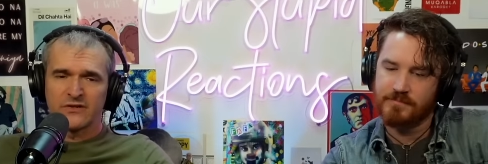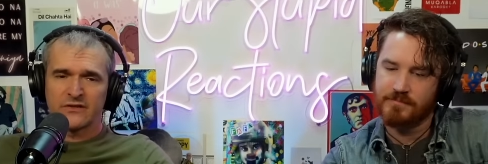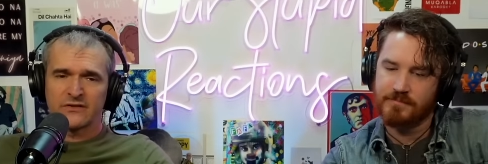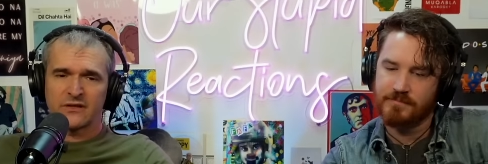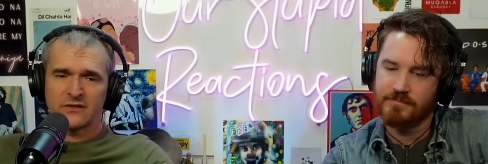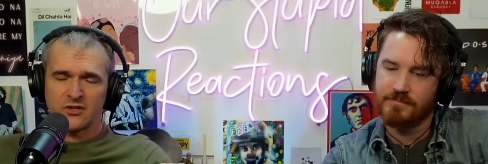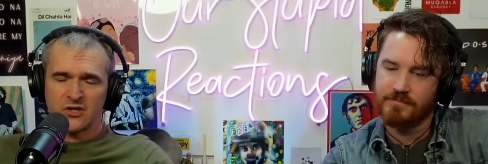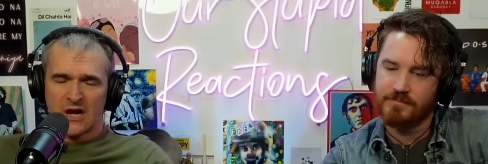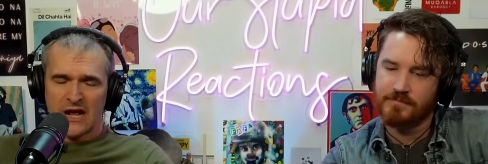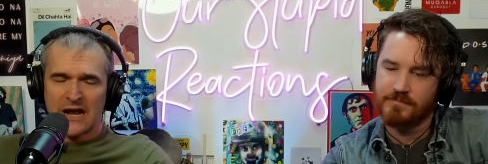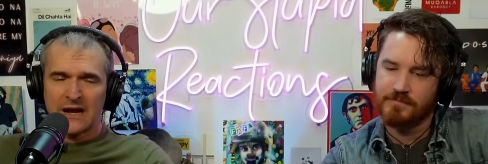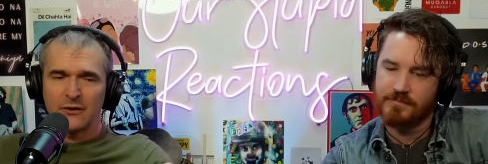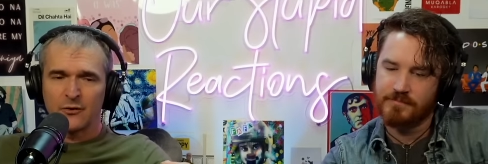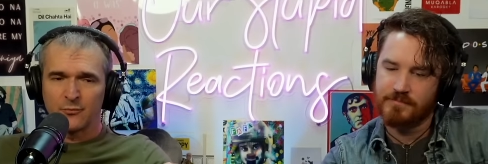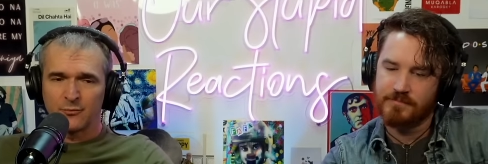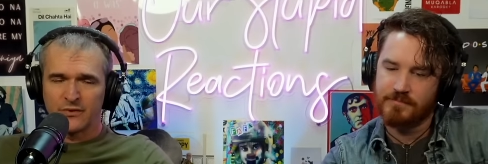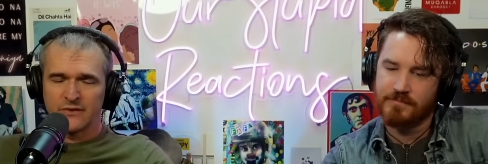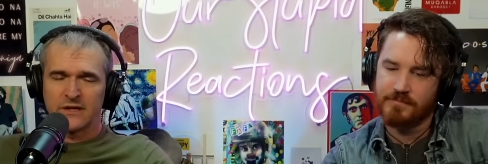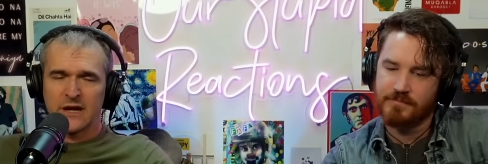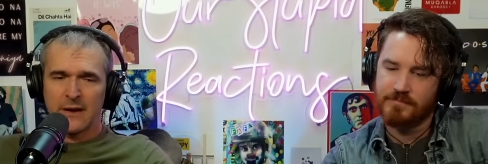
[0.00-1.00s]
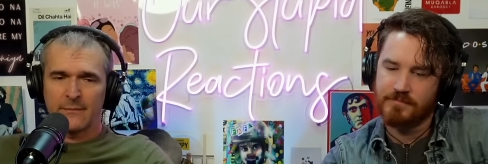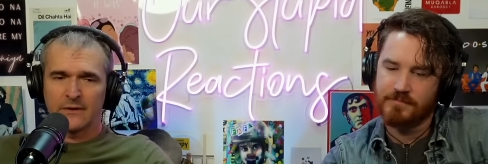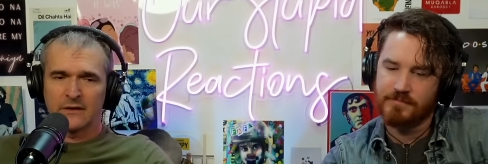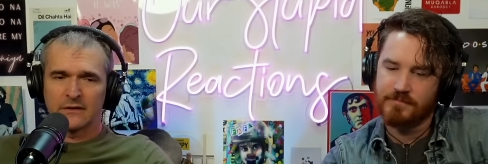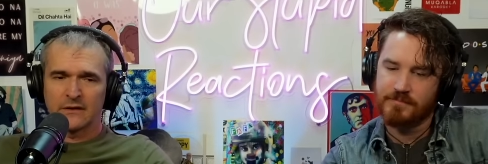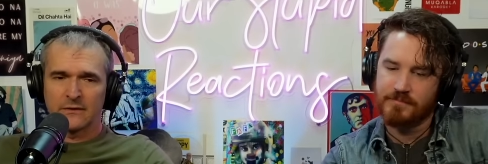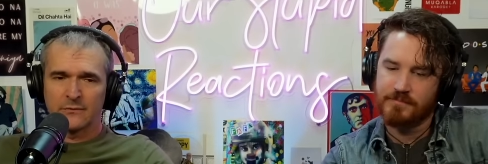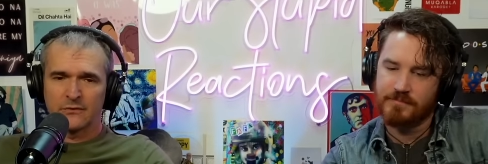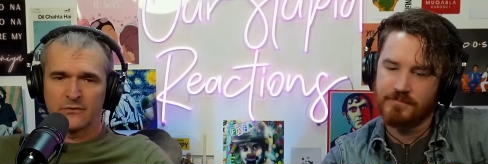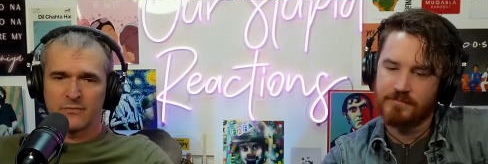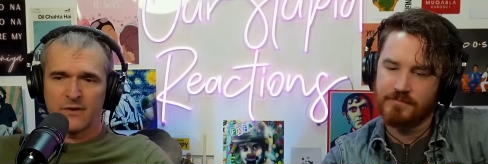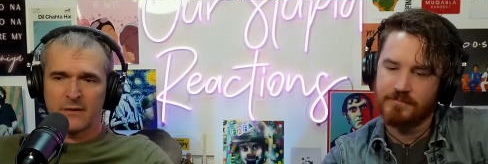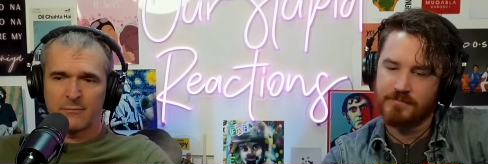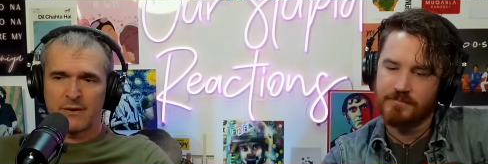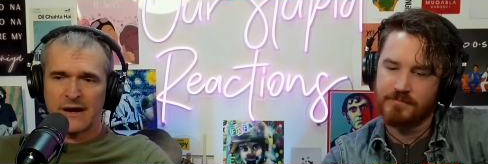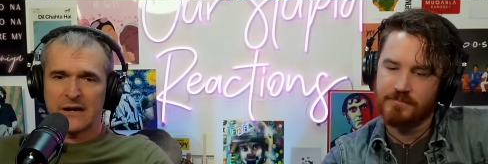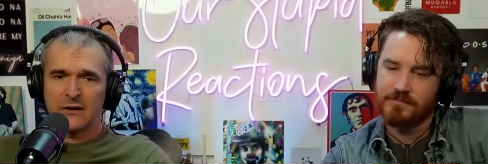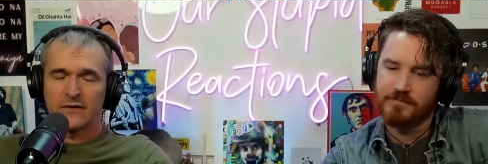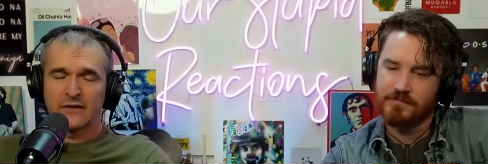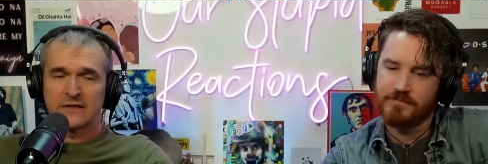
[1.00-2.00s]
Speaker 1: as a child predominantly with my
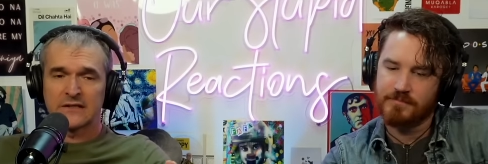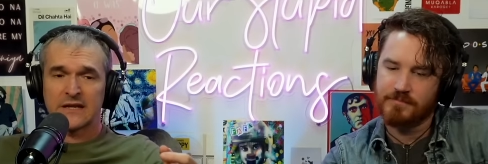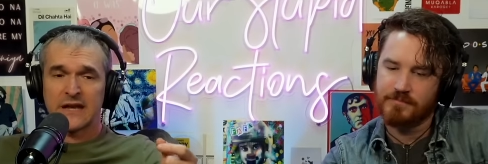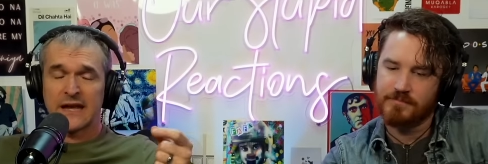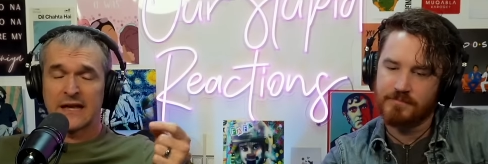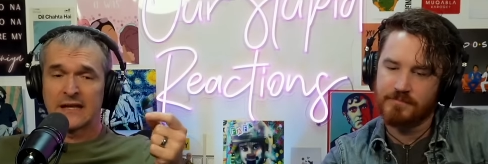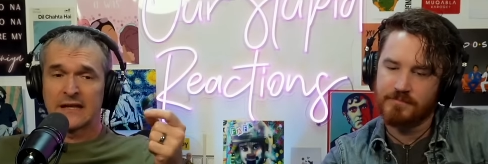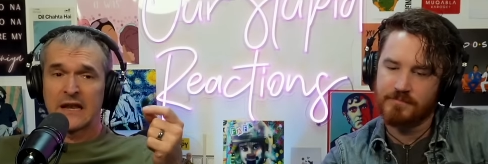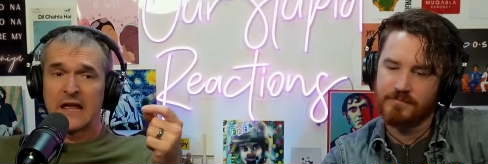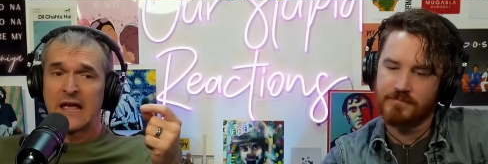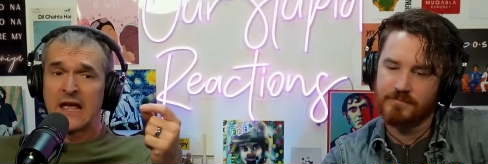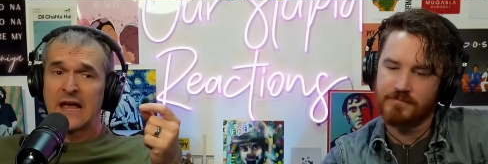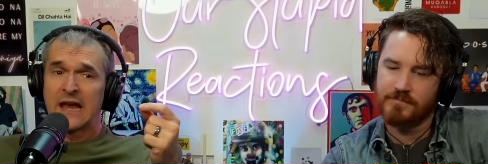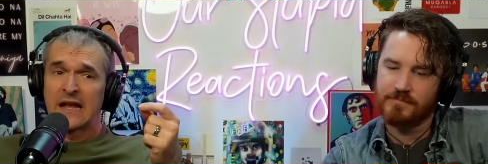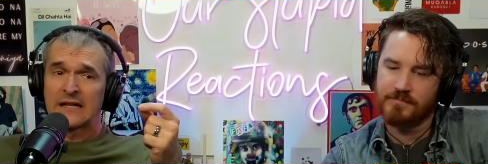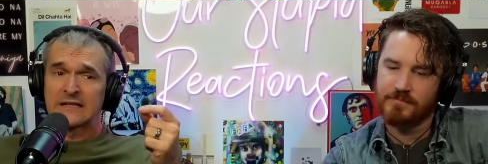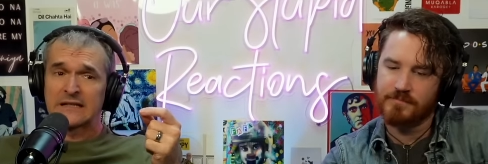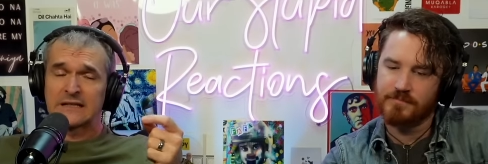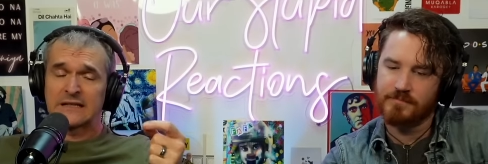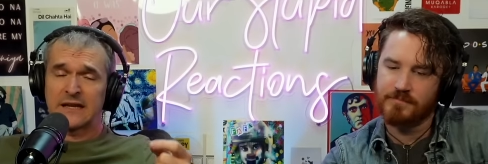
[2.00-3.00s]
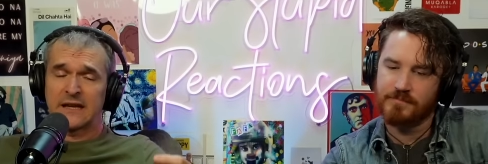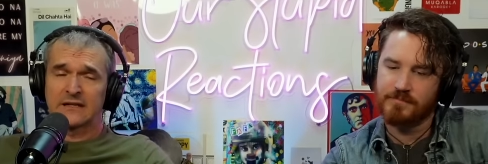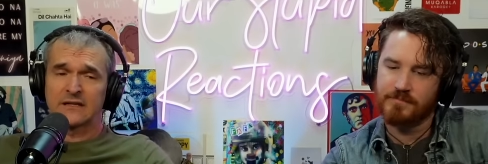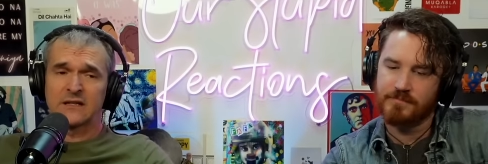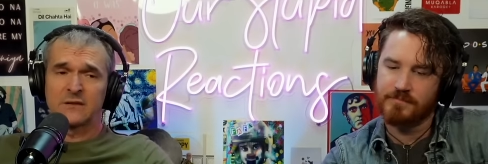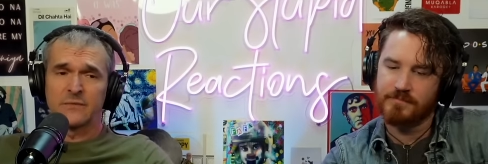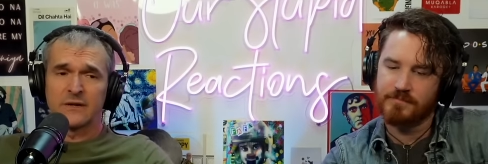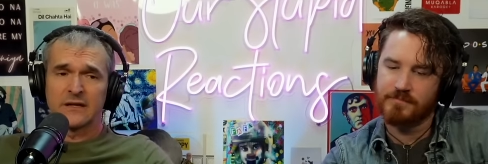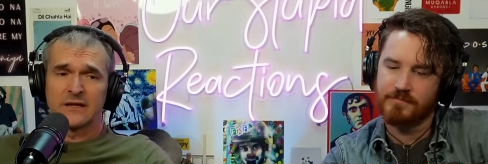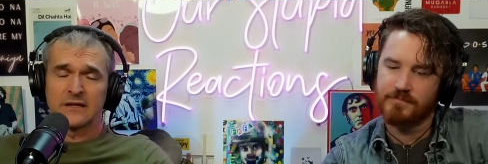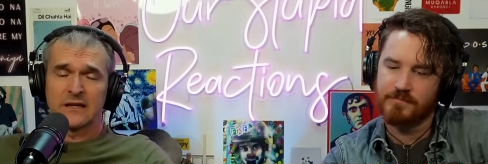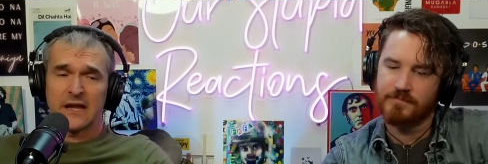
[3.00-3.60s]
parents. And it's a testament